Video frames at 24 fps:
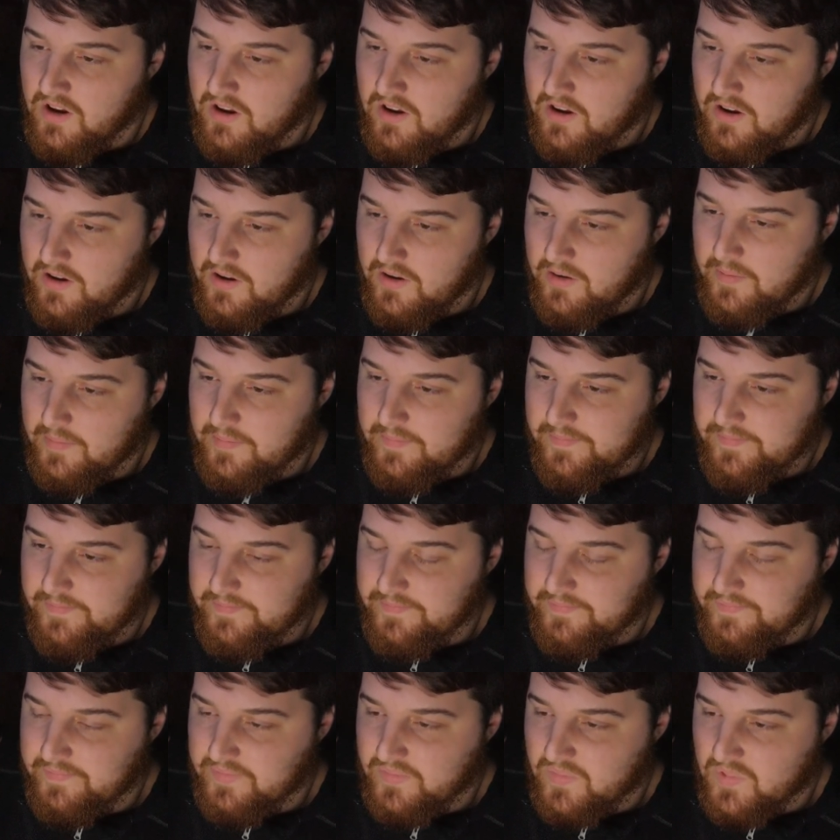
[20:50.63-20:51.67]

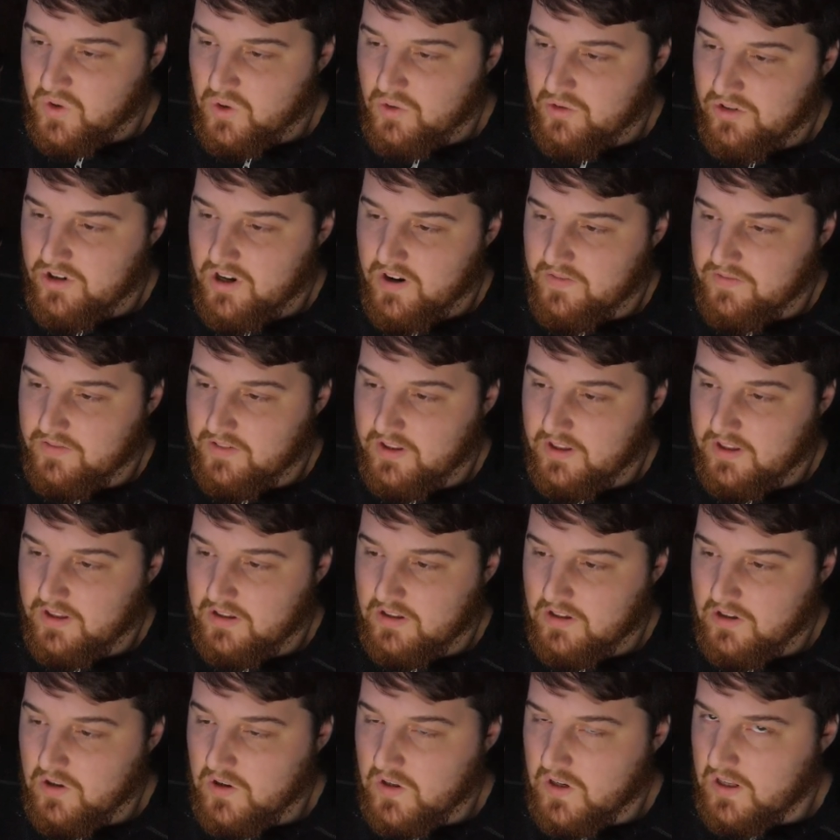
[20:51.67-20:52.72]
those are definitely
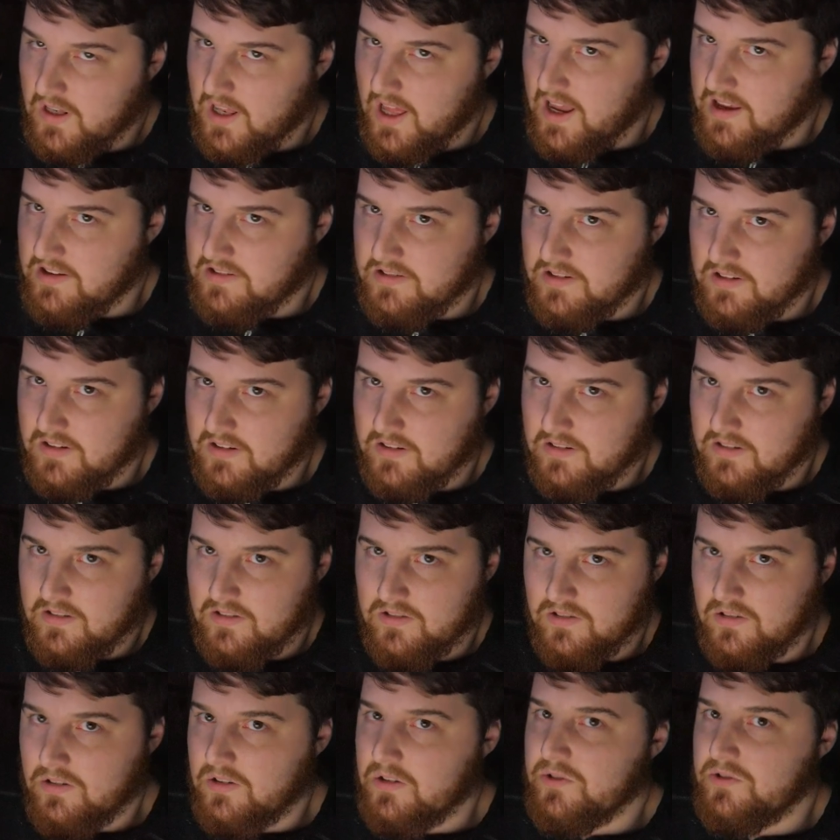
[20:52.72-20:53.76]
good, lasting
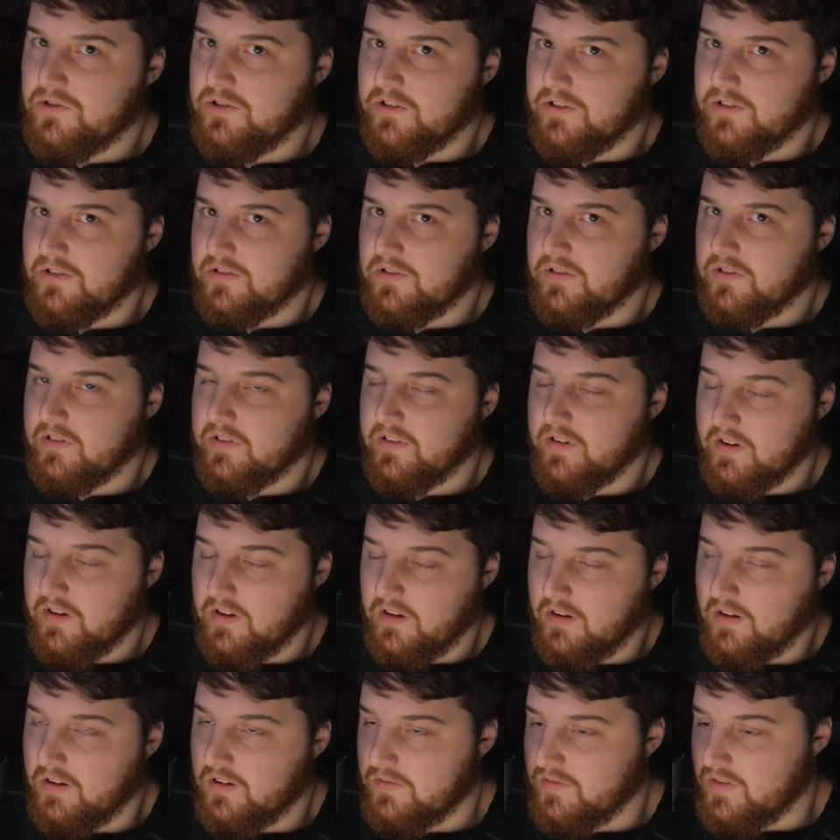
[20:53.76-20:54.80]
solutions
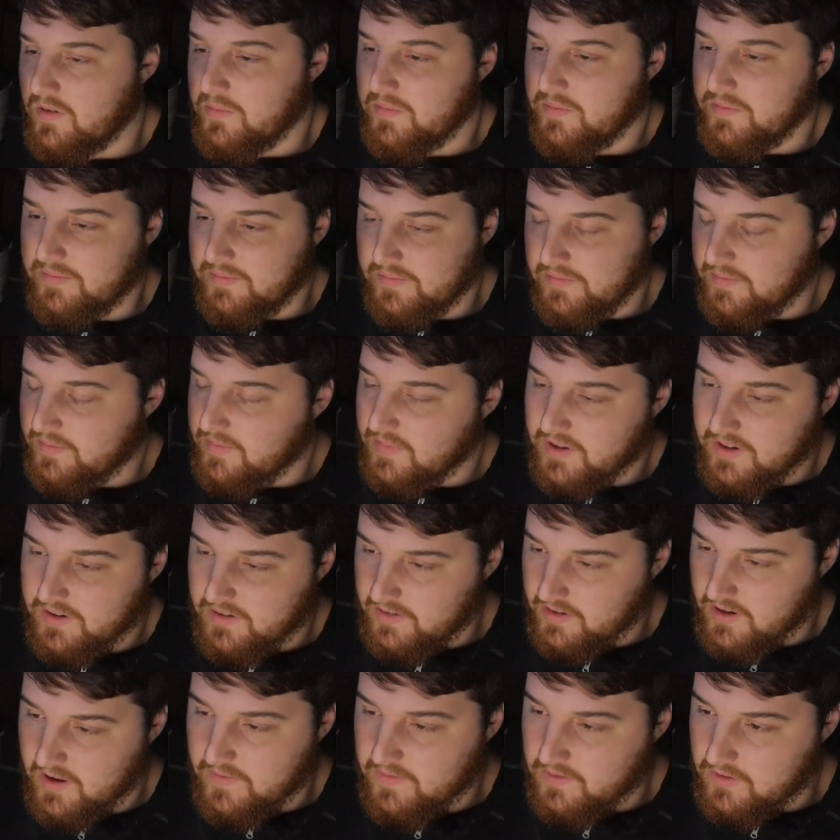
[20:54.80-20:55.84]
from
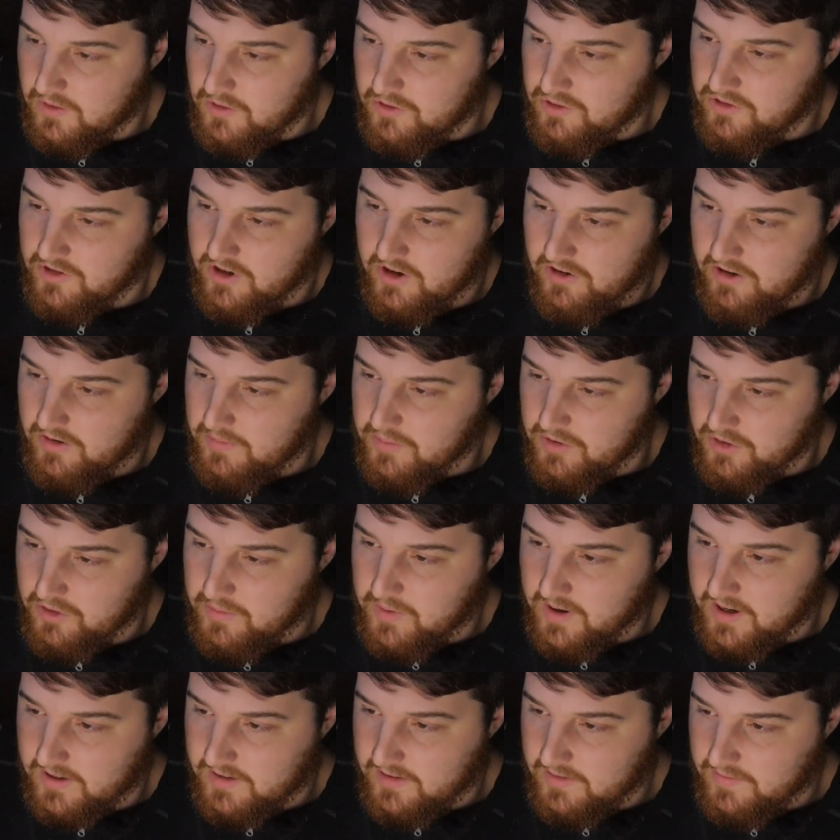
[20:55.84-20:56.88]
an evolutionary
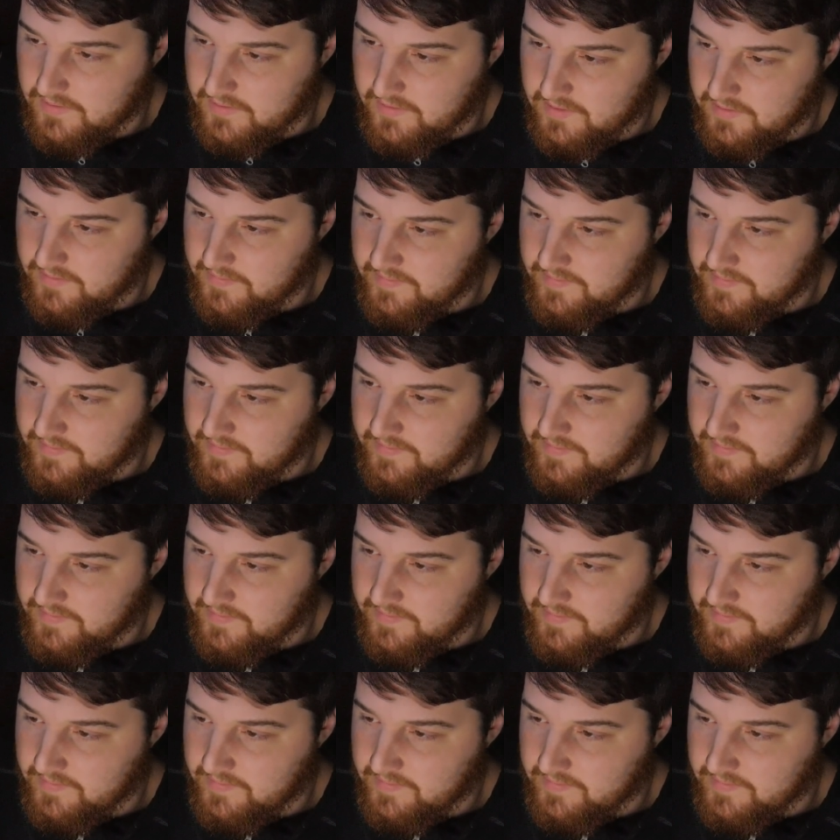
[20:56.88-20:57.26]
perspective.